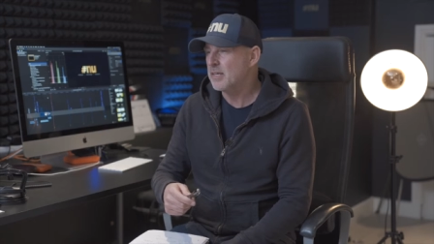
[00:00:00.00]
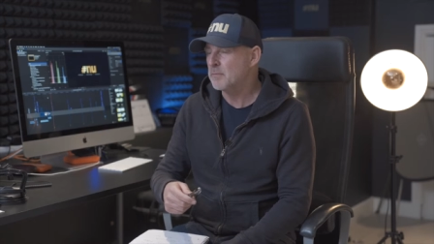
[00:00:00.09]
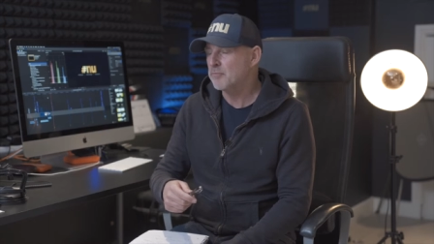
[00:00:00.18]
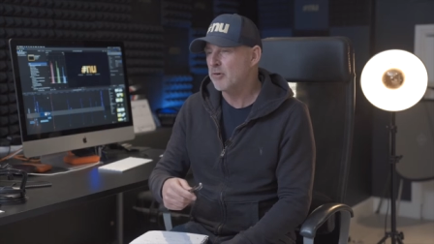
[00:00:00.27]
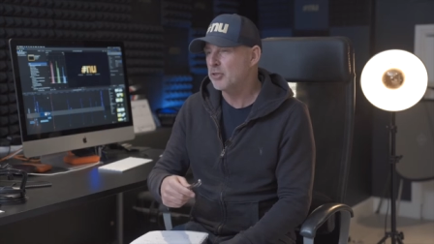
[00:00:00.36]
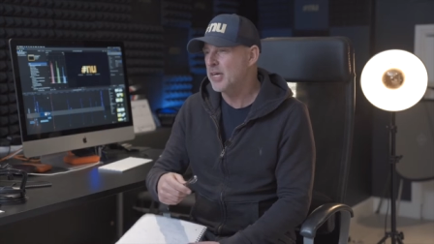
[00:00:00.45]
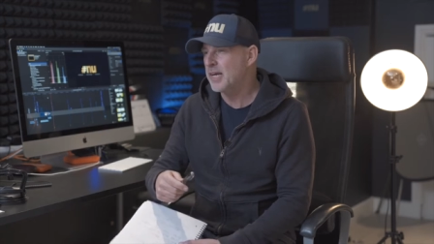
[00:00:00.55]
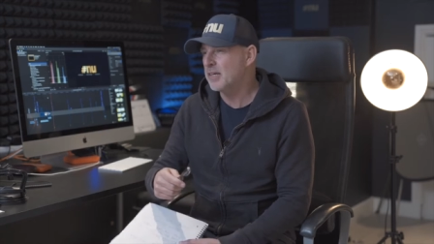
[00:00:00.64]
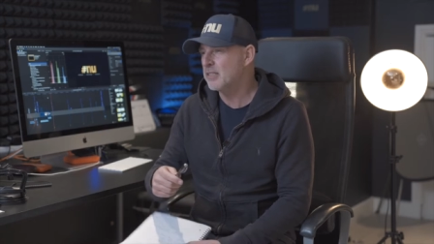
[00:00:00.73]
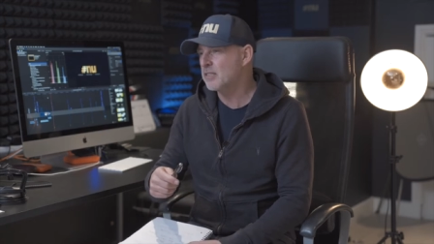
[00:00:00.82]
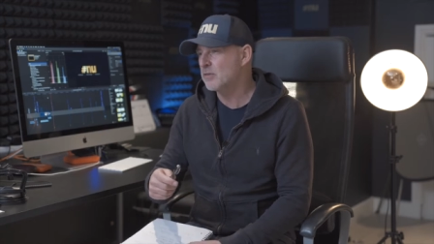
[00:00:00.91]

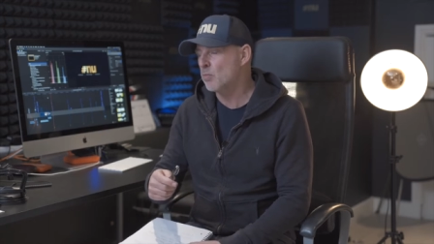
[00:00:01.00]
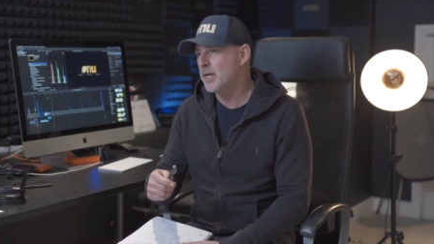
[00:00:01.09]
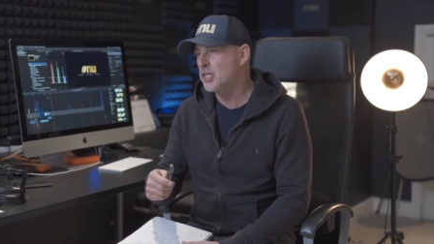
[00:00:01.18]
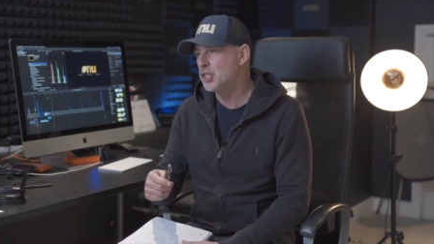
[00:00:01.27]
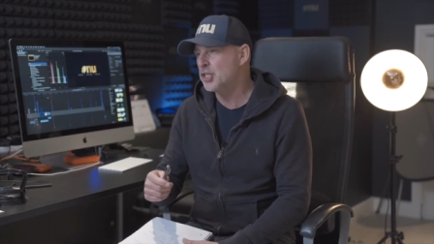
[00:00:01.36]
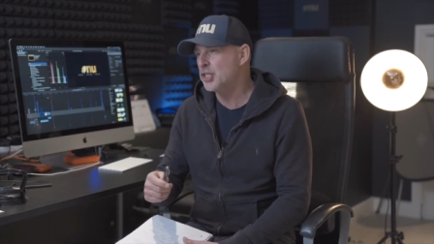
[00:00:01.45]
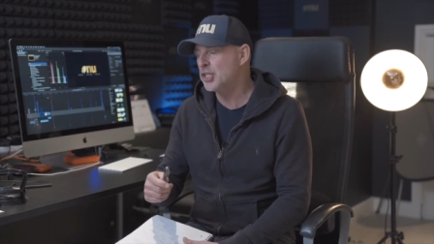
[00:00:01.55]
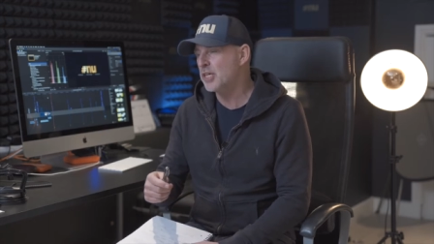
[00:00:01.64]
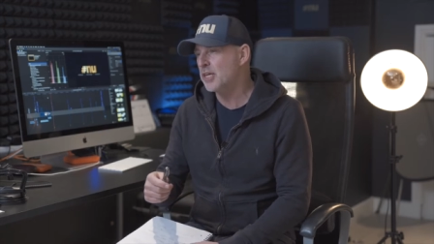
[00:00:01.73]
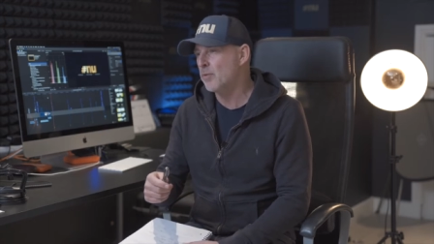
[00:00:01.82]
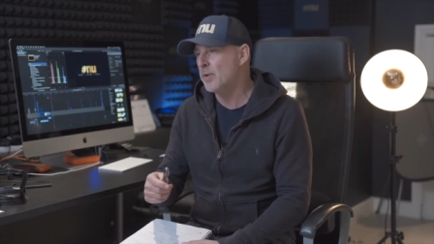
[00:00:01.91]
projects which
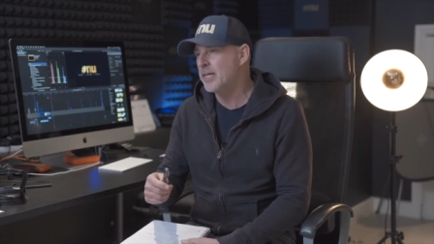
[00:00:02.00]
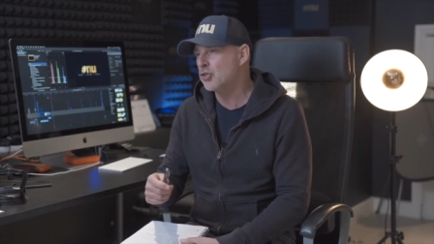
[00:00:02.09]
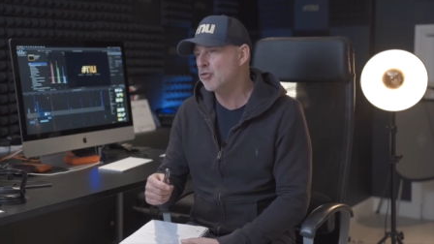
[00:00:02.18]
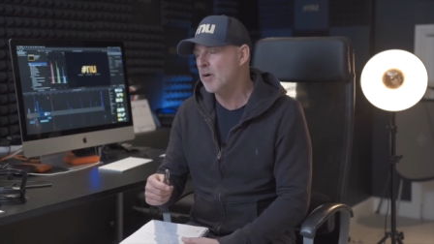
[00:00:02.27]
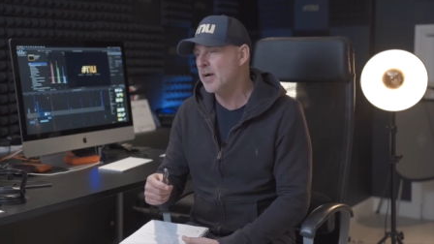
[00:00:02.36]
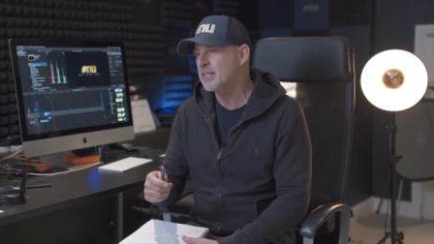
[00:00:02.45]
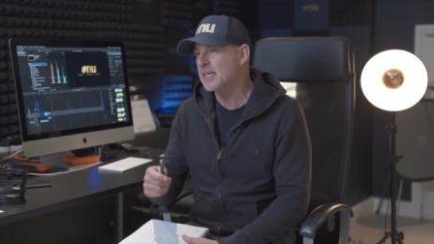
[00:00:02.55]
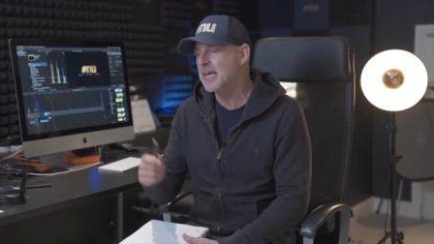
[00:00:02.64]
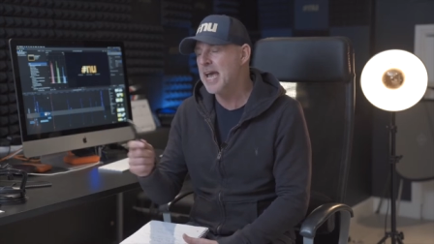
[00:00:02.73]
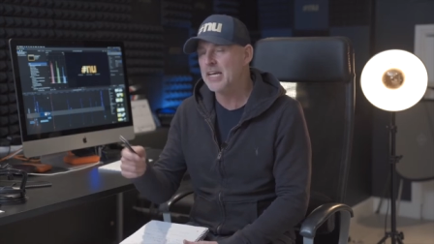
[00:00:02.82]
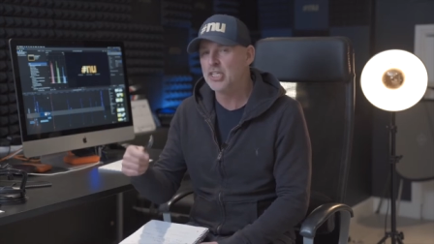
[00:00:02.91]
we're trying to
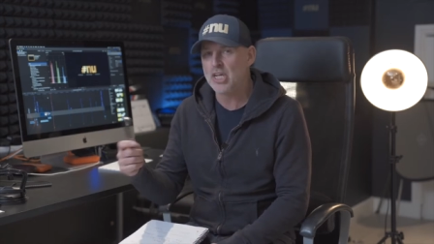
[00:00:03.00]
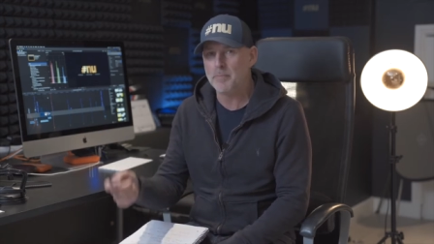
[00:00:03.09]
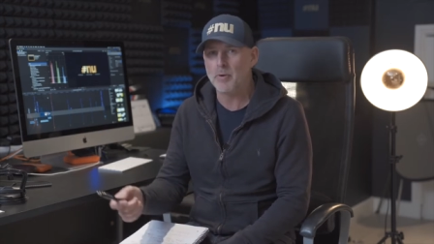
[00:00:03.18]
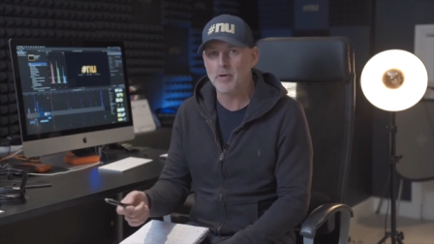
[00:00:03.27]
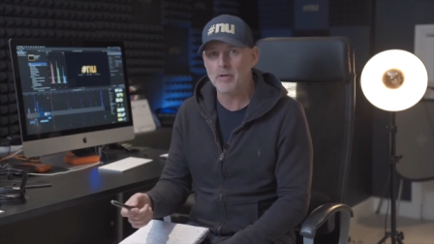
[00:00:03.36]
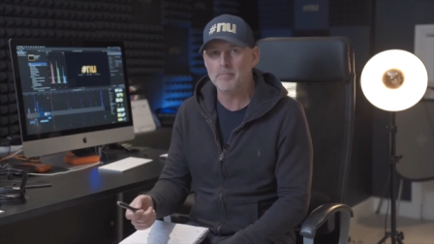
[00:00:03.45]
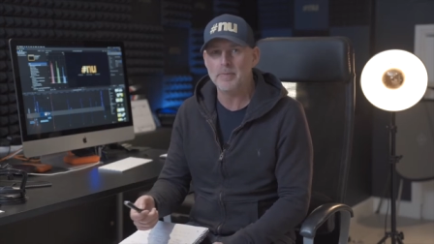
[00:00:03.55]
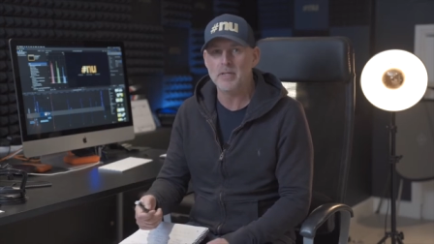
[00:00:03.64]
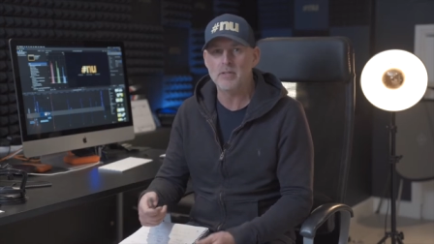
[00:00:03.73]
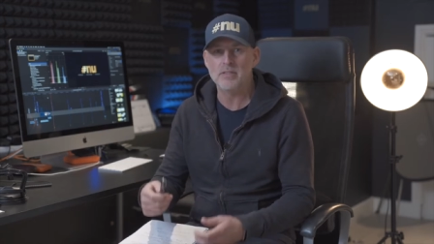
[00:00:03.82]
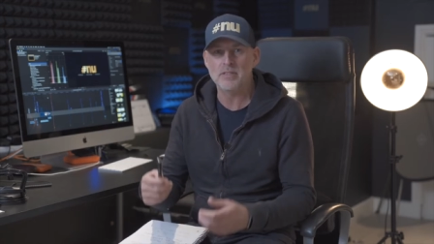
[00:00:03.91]
catch up on
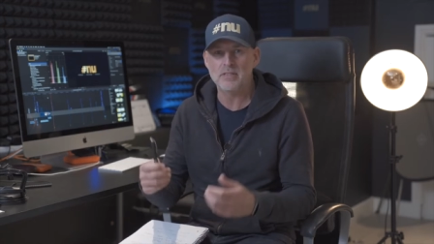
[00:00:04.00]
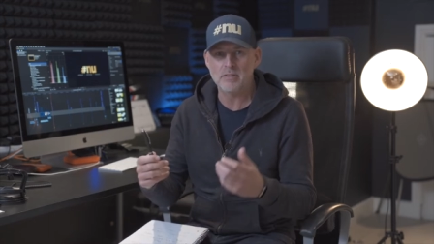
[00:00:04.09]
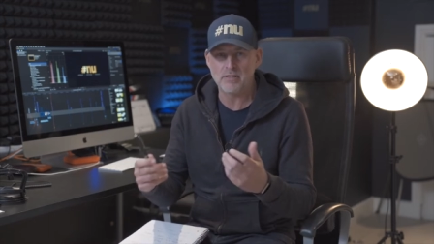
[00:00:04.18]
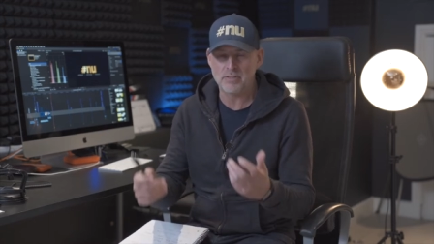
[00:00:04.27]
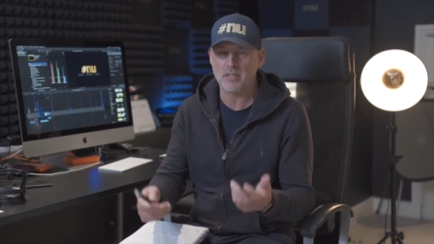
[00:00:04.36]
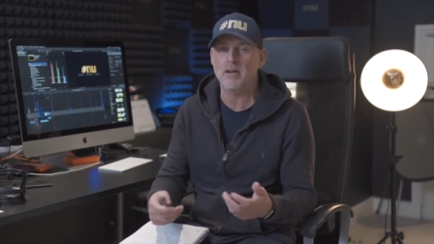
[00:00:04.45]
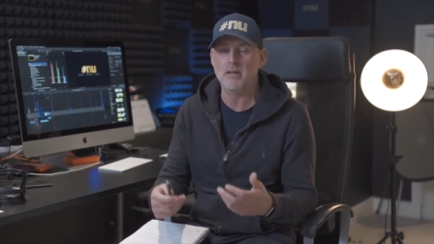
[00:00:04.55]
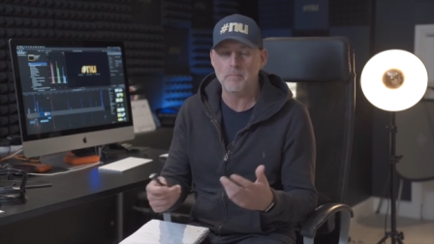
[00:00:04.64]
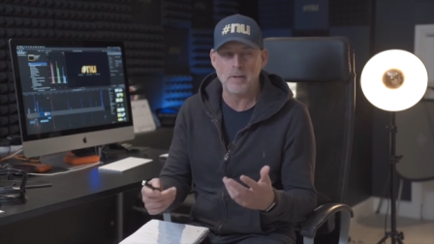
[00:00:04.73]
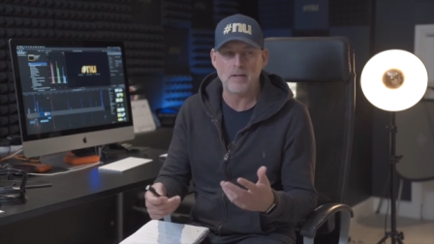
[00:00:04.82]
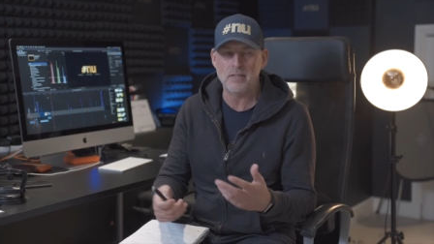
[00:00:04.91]
because a certain
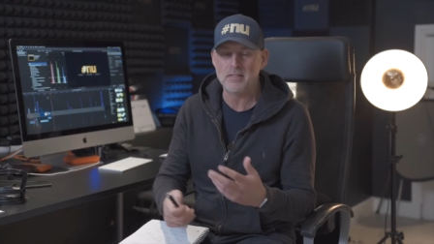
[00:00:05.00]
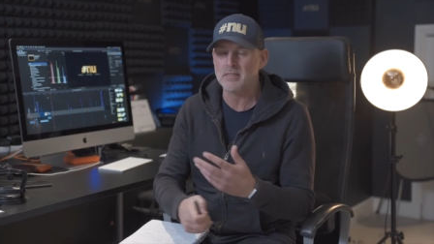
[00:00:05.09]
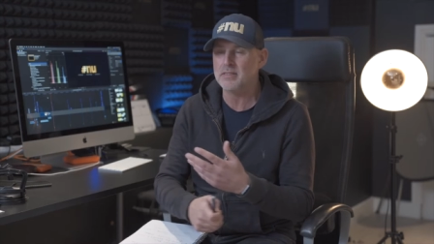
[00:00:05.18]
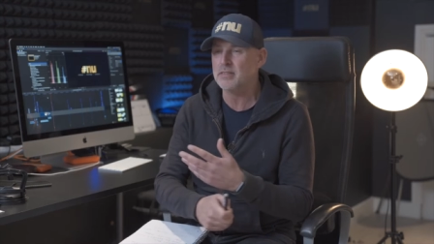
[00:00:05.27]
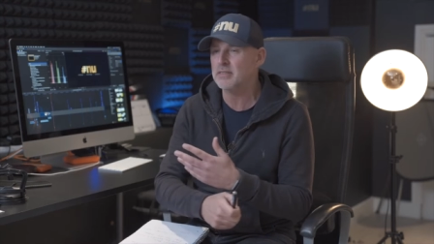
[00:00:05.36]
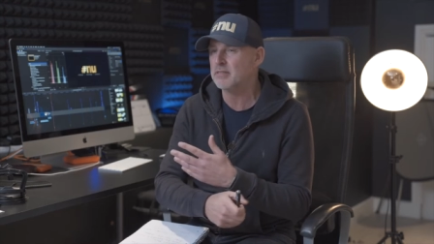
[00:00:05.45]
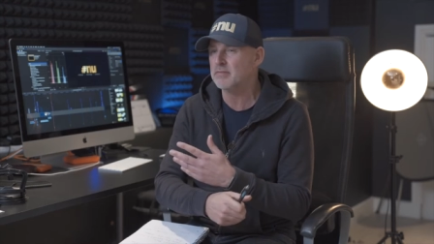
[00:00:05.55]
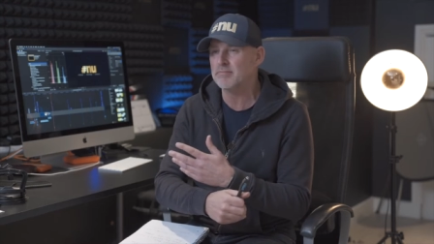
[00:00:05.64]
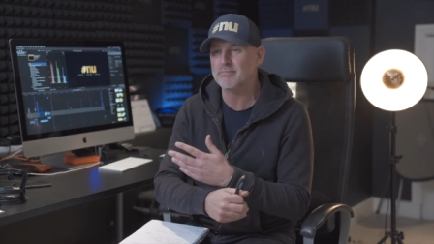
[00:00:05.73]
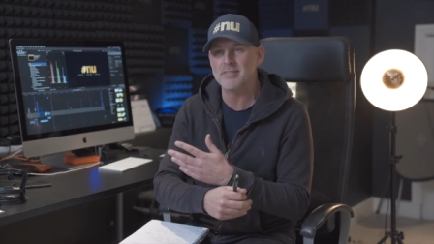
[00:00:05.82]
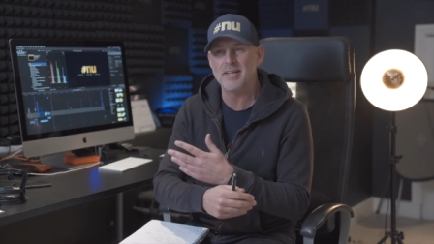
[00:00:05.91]
person has
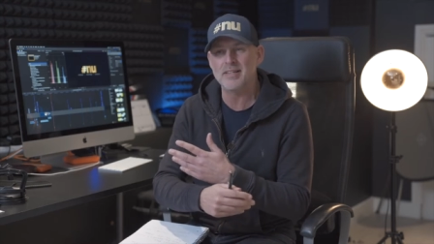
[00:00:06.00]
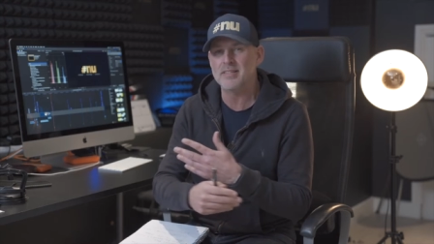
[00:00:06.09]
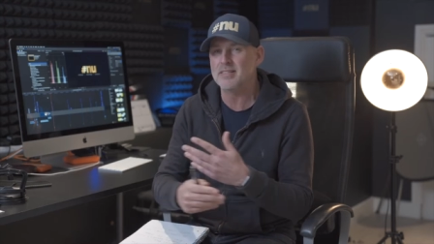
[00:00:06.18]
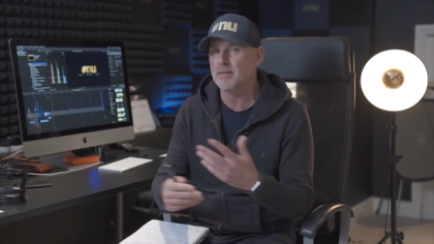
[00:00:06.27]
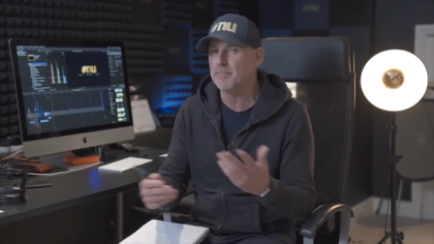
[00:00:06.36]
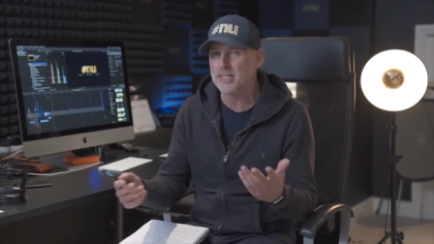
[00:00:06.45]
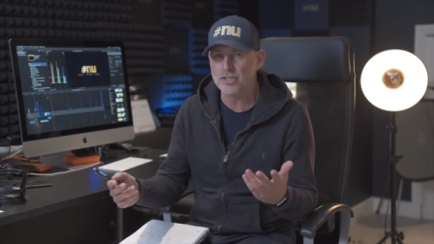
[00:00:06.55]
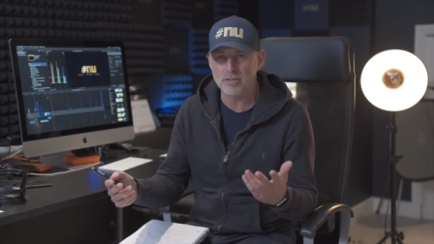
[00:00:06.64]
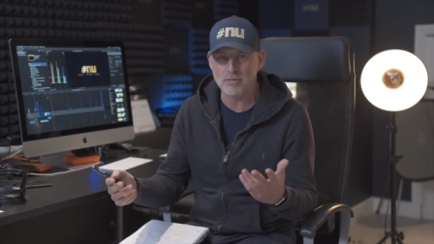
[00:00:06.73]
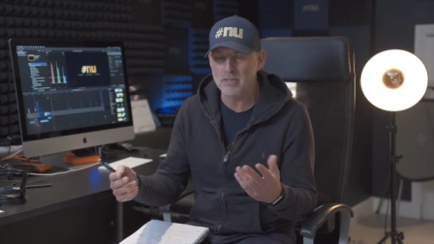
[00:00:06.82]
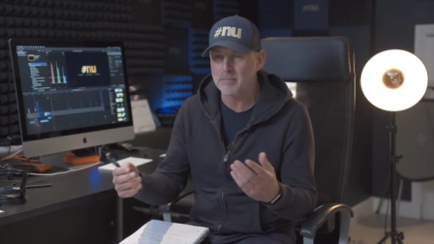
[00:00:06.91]
done something
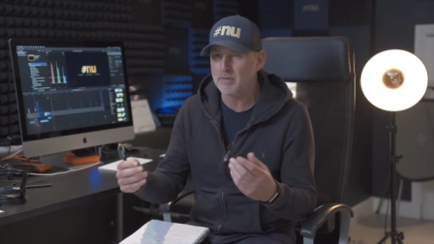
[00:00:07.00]
to them,